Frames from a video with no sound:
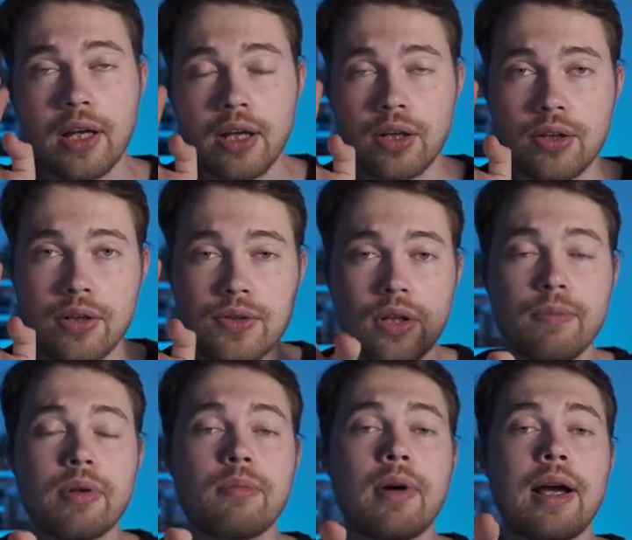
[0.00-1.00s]
You need to keep
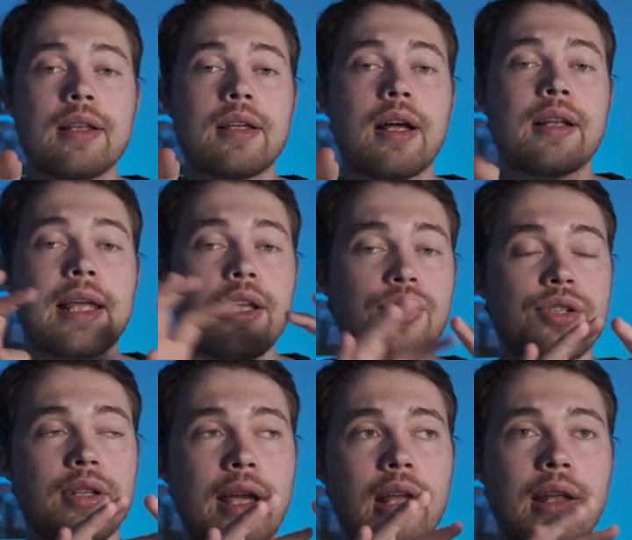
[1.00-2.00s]
in mind that each
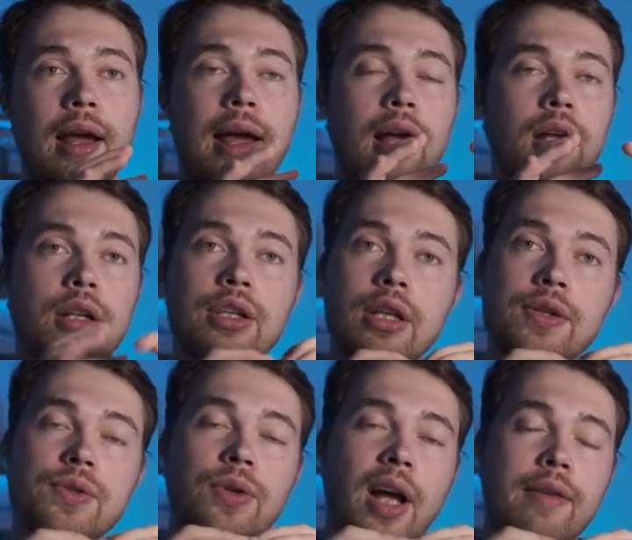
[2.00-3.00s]
state needs
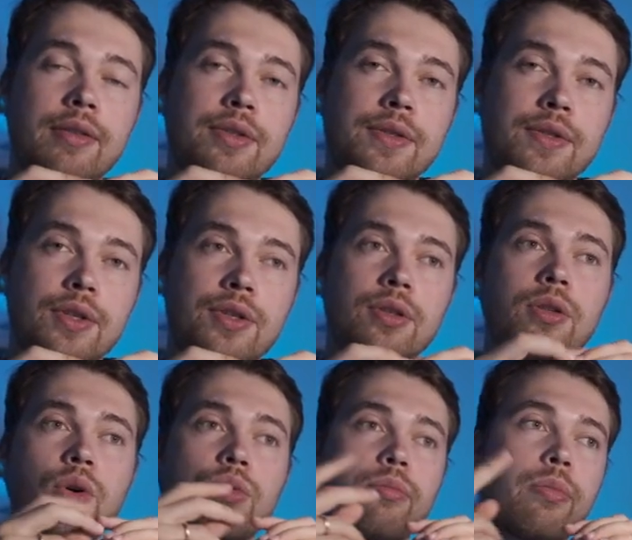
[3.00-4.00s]
to have a transition
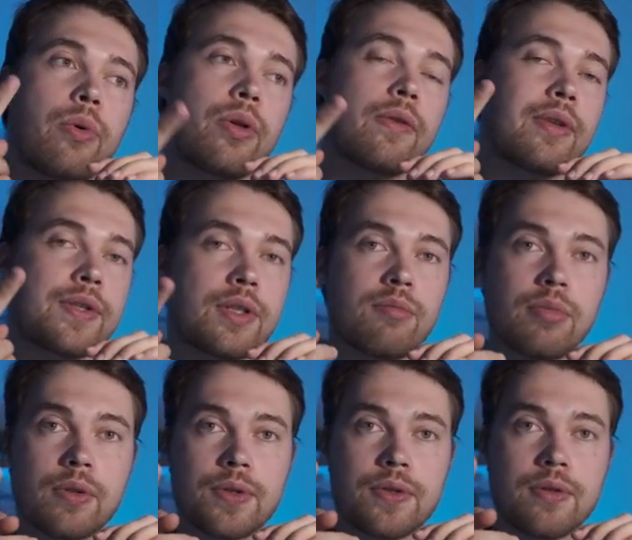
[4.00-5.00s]
on both of the
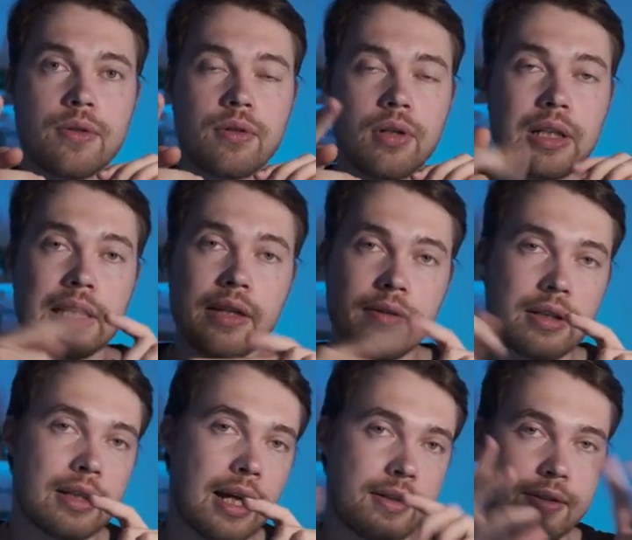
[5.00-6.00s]
symbols
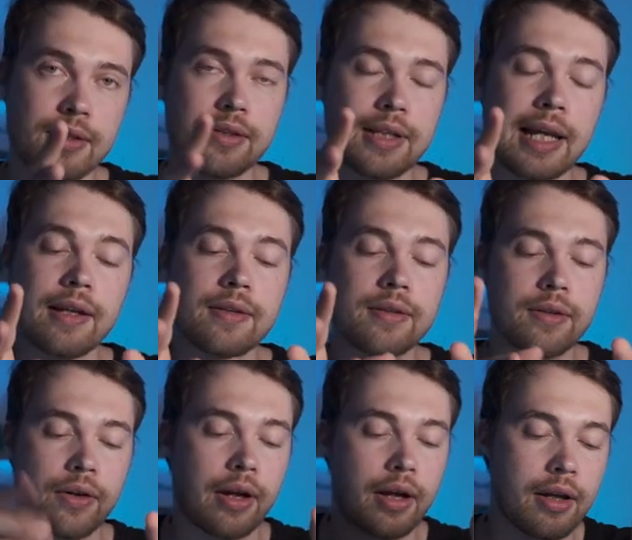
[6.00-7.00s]
leaving that state.
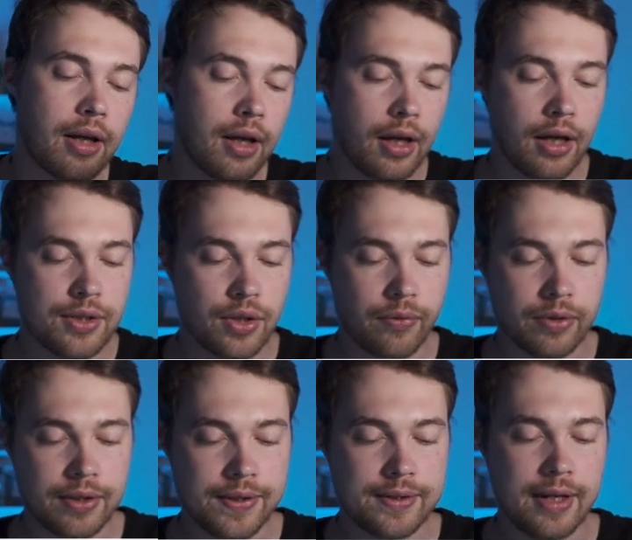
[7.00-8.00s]
Okay, so for
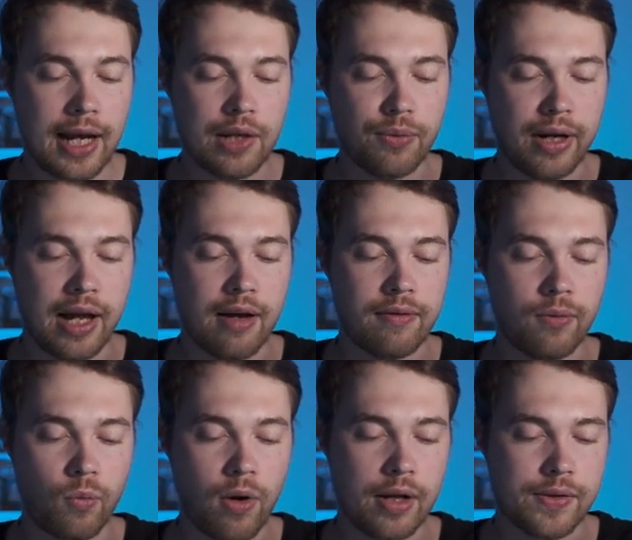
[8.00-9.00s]
this state we have
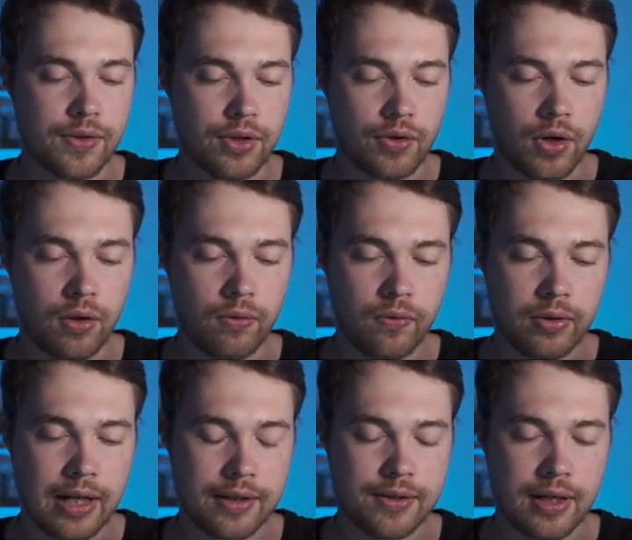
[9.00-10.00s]
1, 0. For
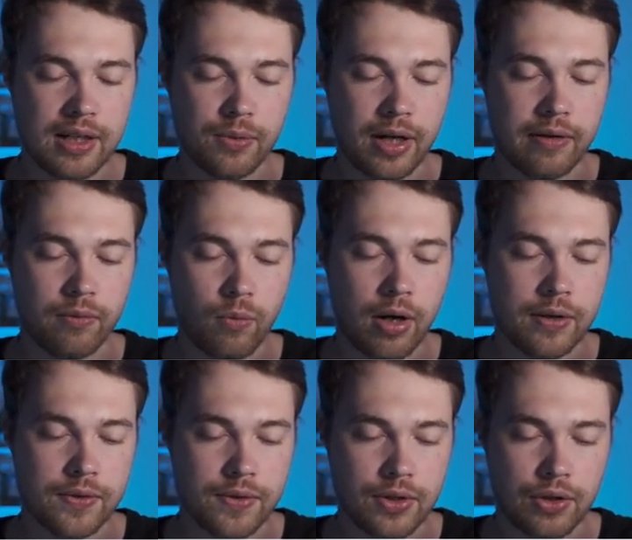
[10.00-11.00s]
that state we have
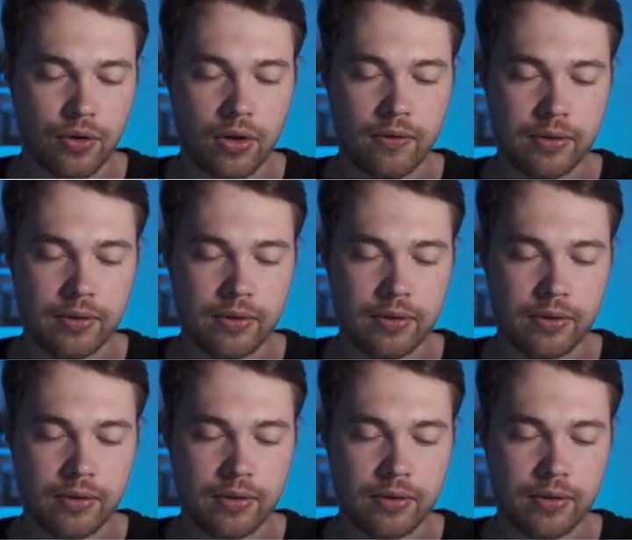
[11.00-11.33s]
1, 0.